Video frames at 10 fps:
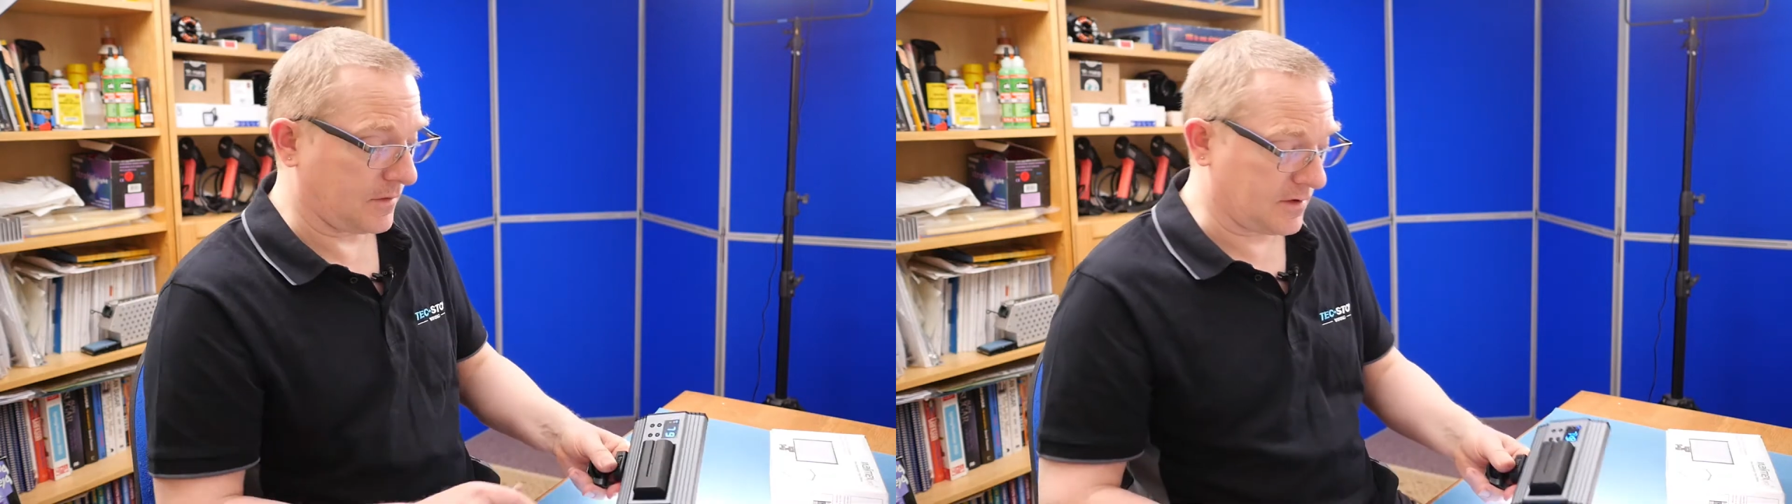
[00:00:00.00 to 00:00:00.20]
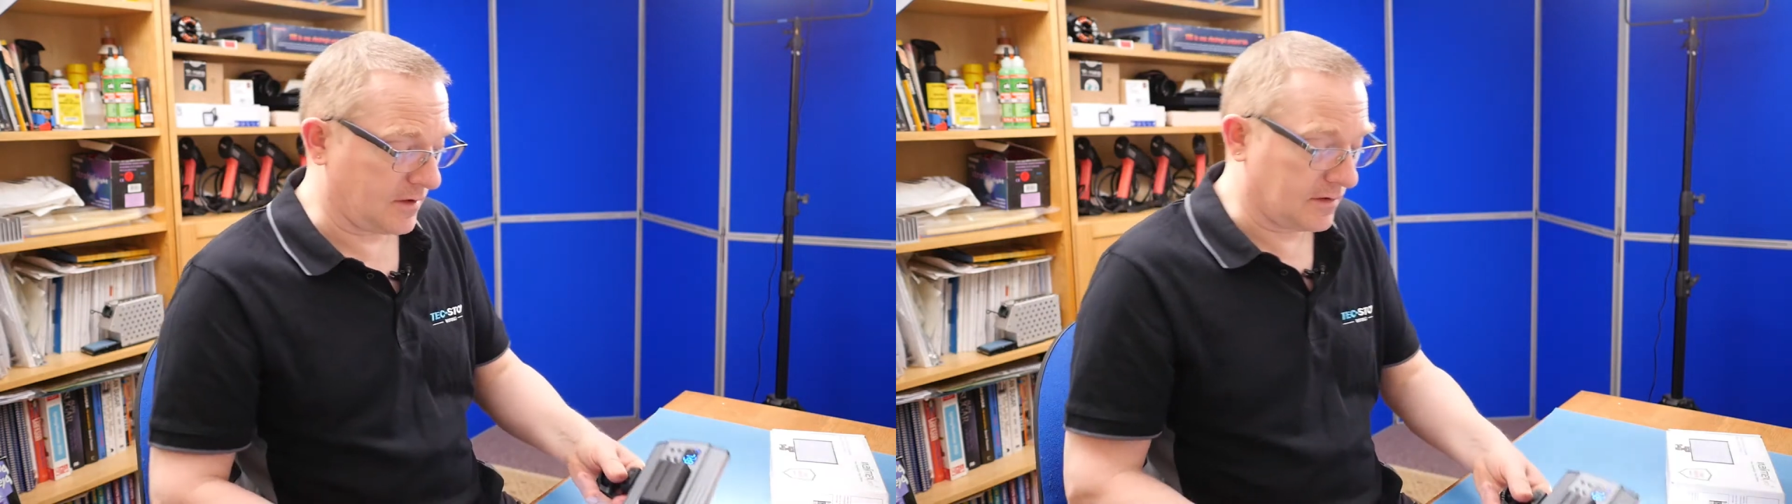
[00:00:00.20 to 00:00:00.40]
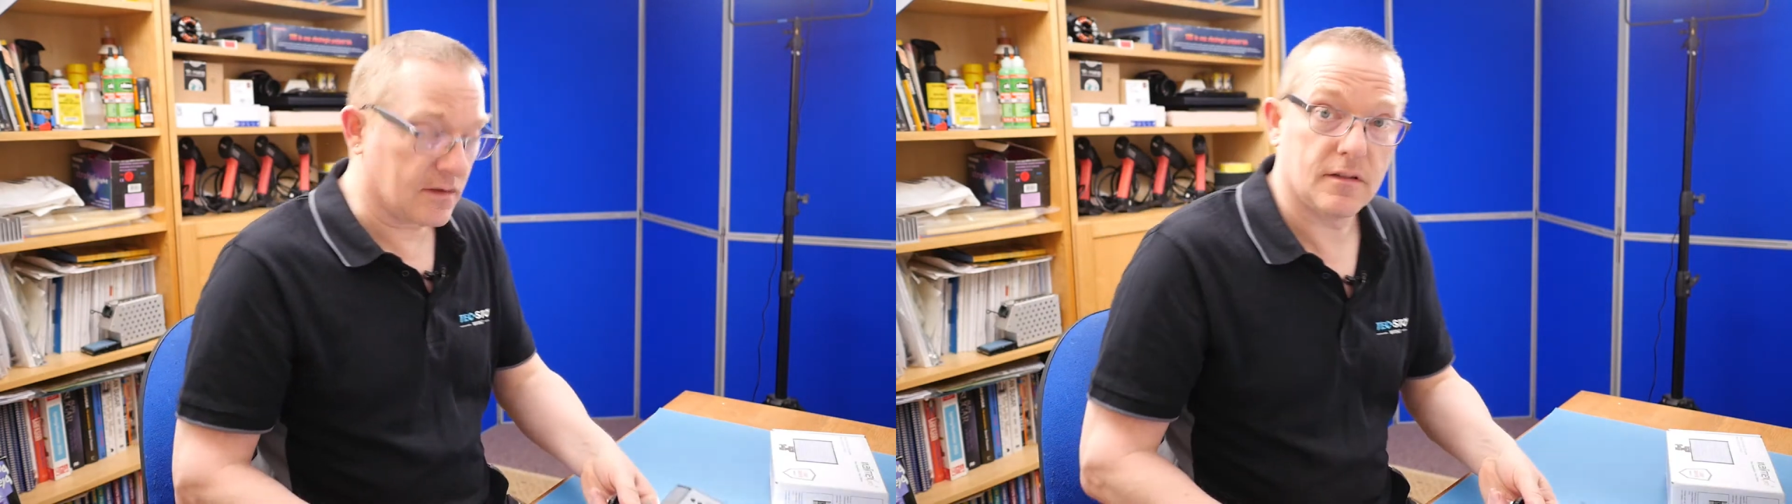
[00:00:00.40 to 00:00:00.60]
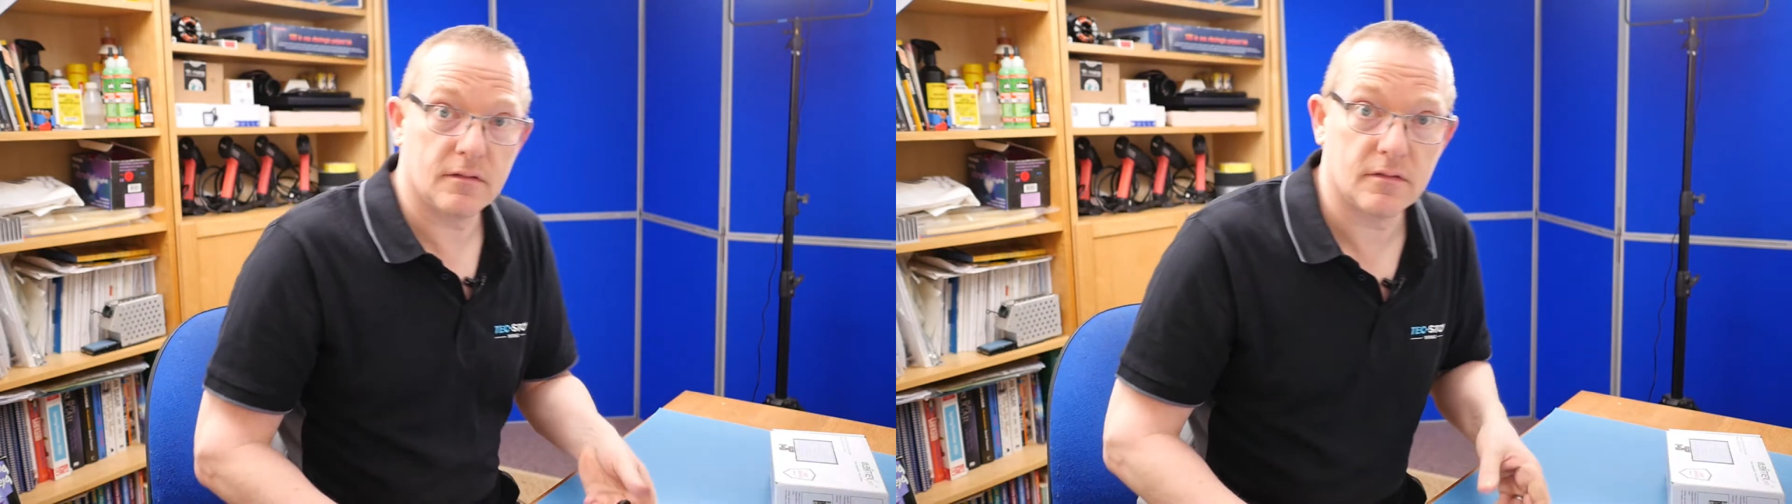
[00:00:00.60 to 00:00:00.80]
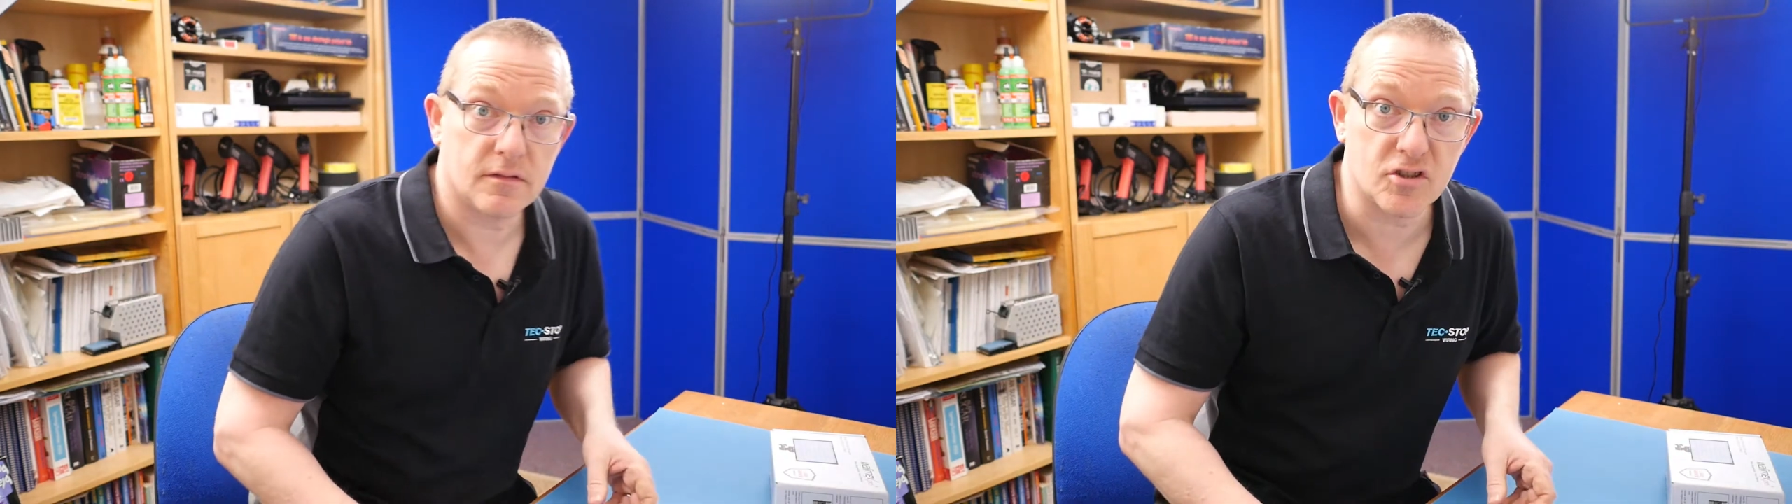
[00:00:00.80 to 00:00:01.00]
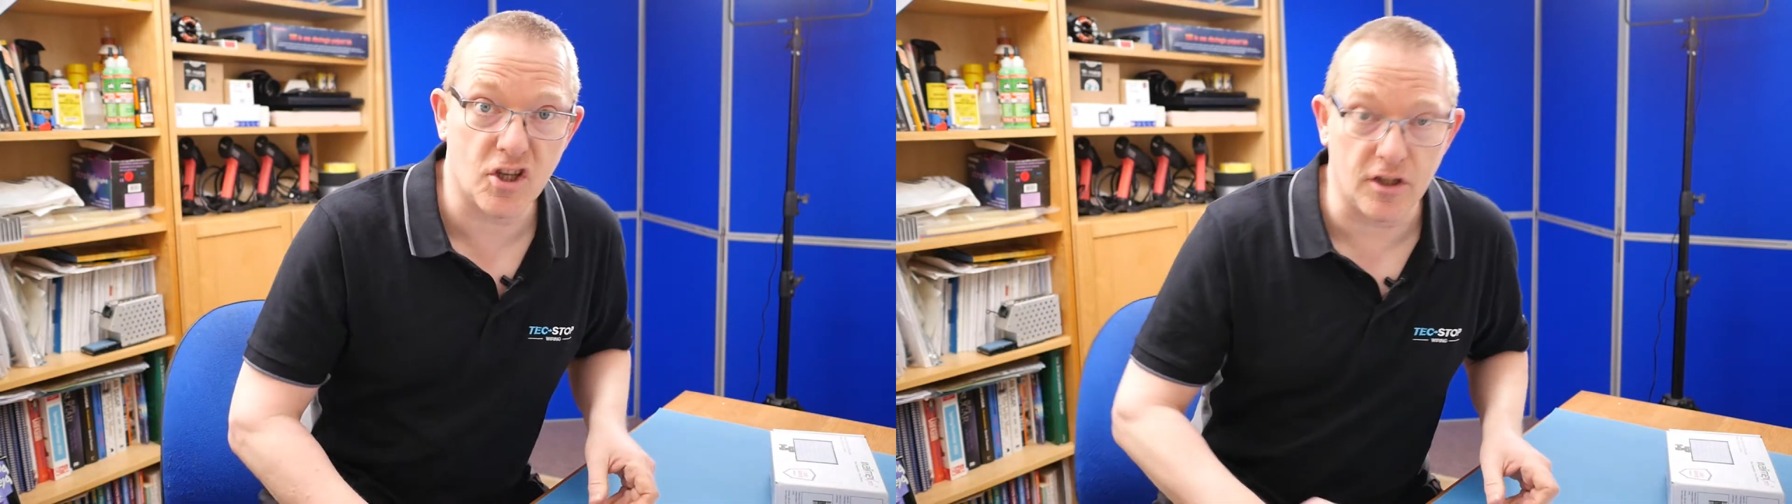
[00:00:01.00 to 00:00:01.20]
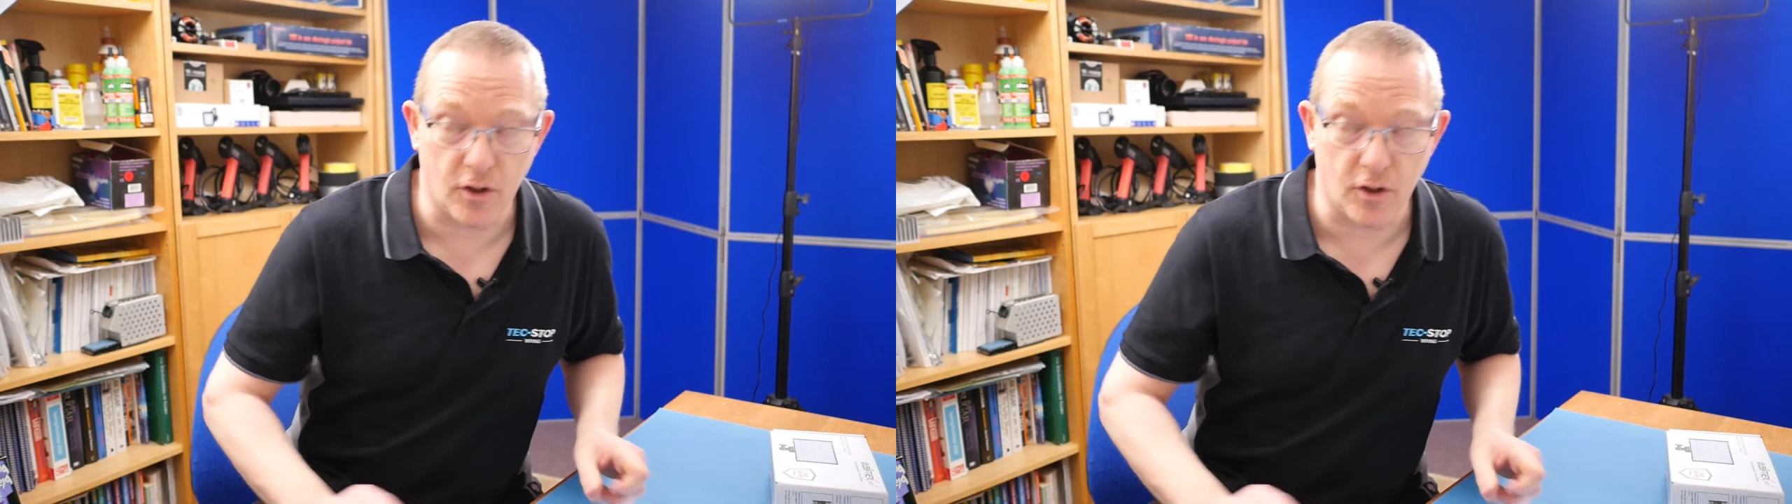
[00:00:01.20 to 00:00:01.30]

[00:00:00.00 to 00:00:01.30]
I turn the